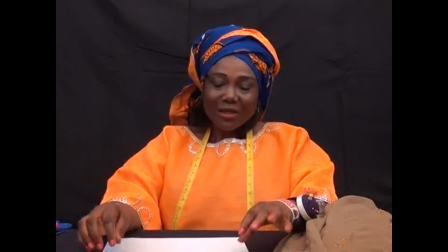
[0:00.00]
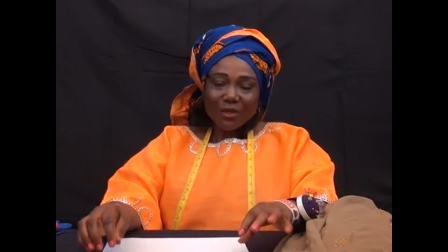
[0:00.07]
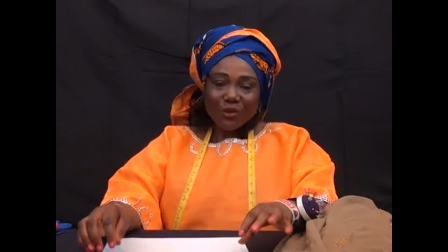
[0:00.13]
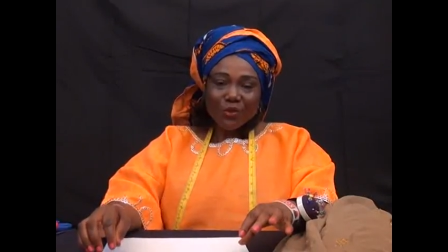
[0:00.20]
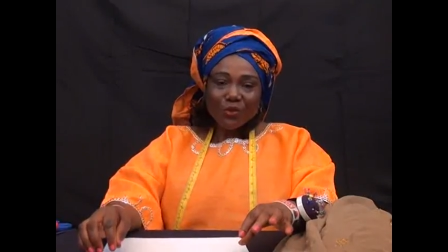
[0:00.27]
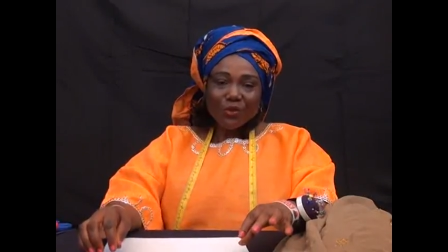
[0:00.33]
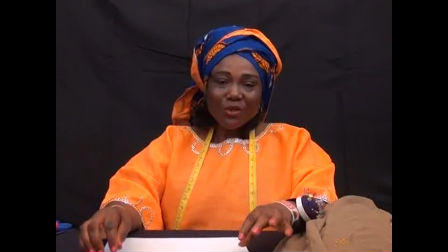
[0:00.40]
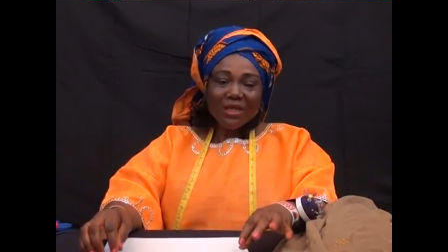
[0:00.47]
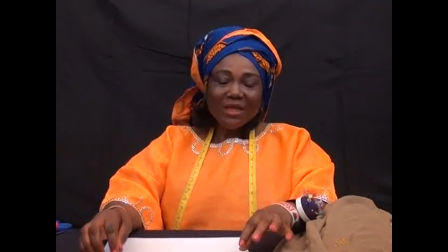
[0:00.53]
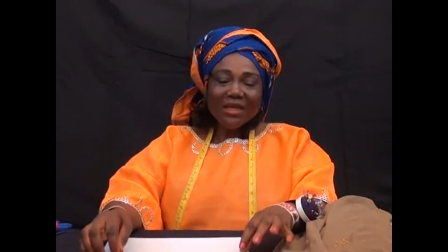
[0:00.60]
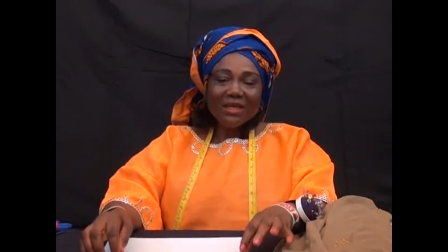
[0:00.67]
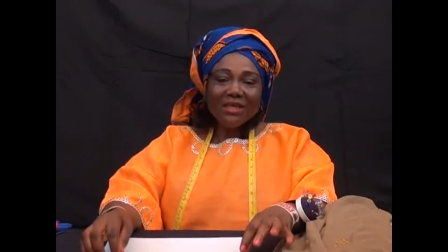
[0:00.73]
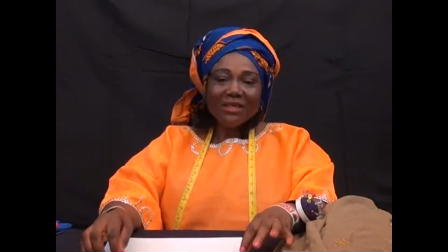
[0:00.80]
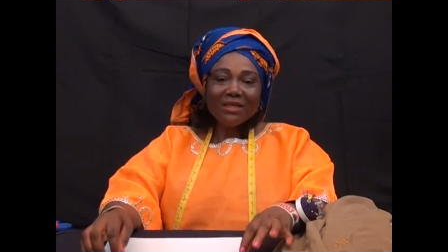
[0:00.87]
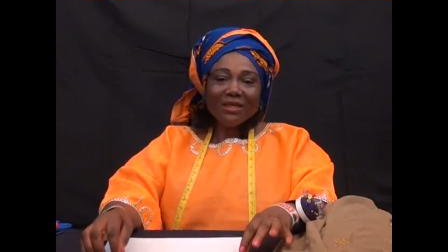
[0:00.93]
you
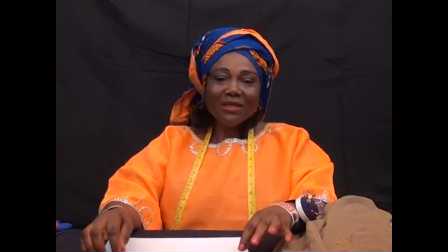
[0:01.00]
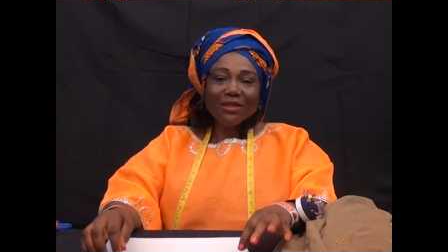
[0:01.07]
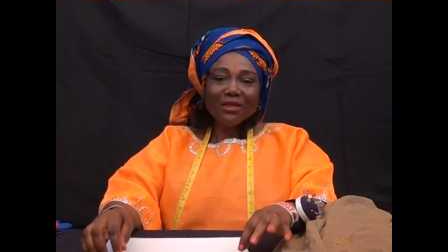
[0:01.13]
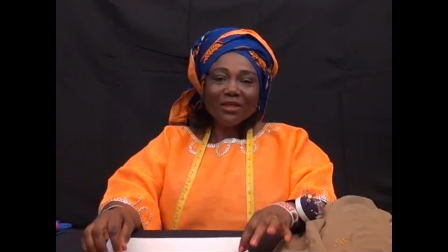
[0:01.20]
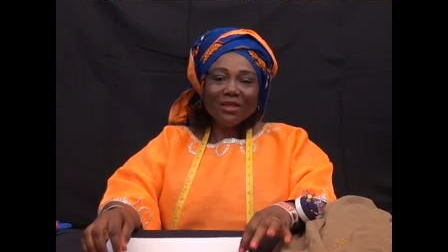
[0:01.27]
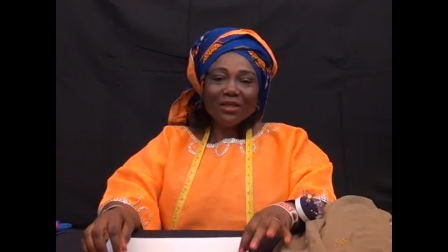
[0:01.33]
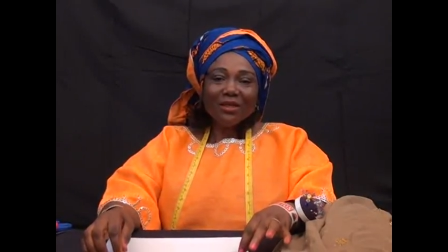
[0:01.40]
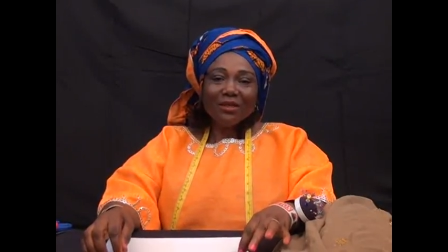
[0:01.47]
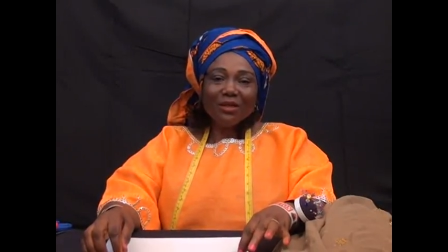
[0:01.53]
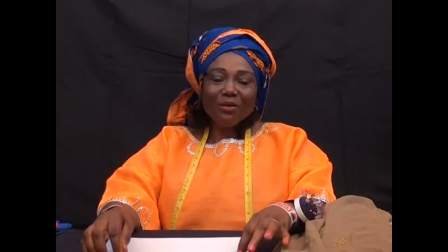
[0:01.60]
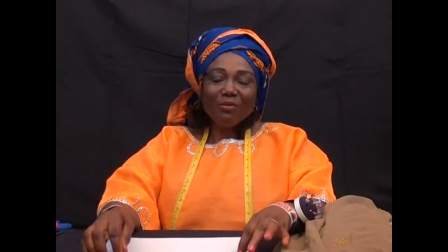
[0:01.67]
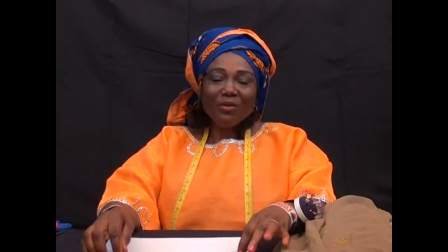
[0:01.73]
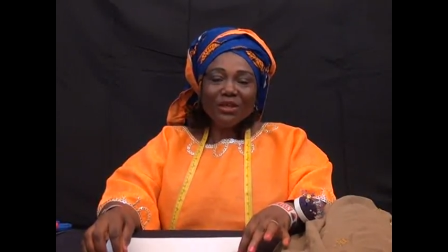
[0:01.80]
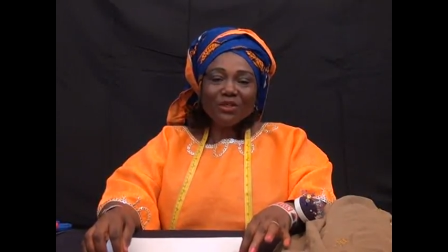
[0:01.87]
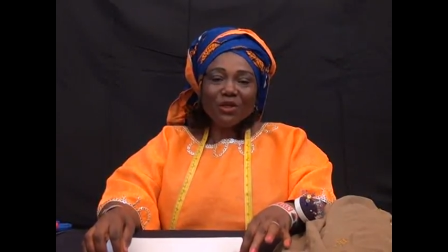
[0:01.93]
need the
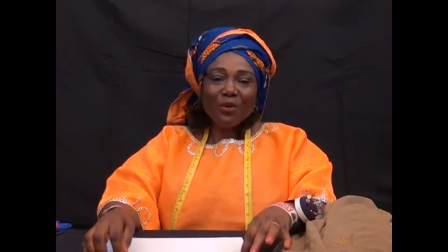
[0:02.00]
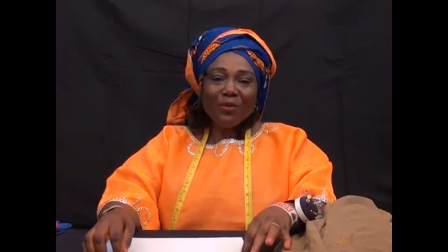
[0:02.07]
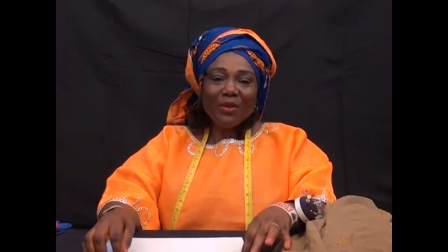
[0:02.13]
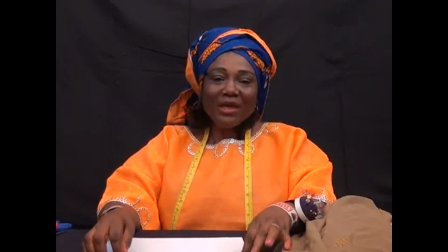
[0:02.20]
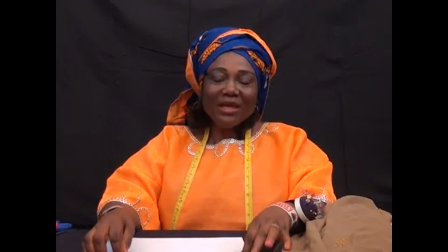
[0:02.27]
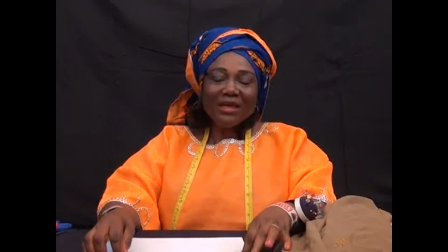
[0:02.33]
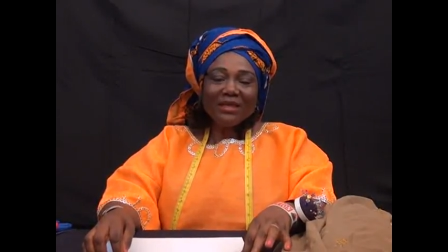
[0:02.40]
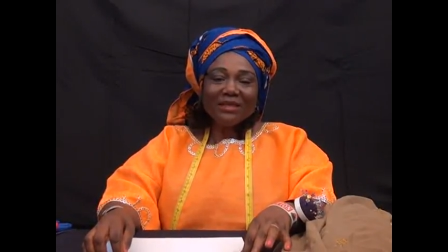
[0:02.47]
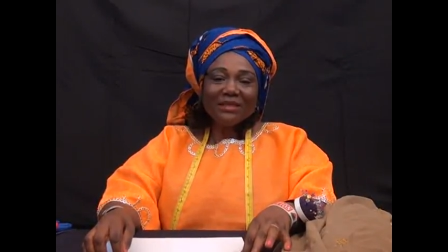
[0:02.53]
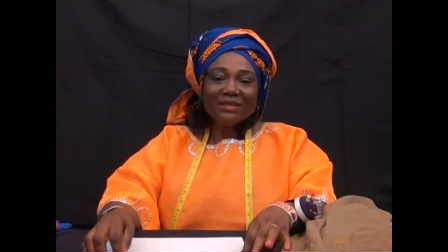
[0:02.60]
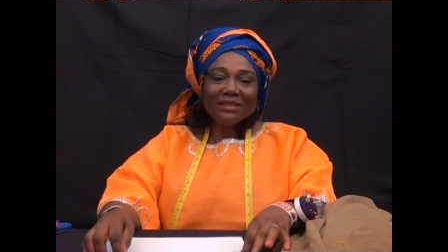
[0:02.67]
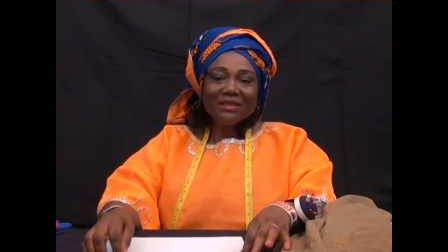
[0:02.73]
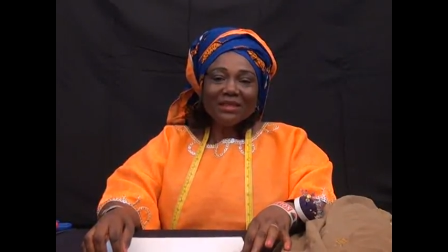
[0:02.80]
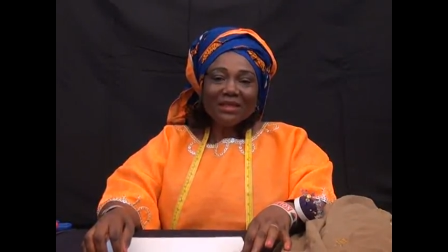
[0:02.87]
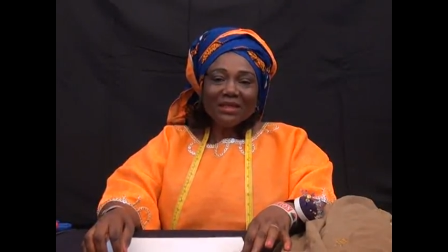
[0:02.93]

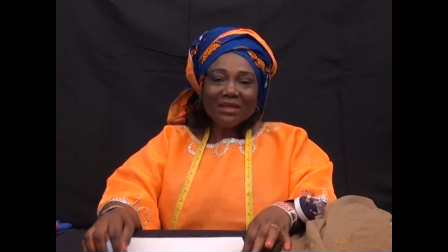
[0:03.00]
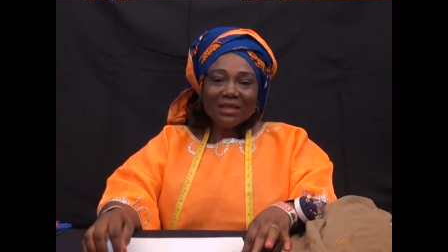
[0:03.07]
measurements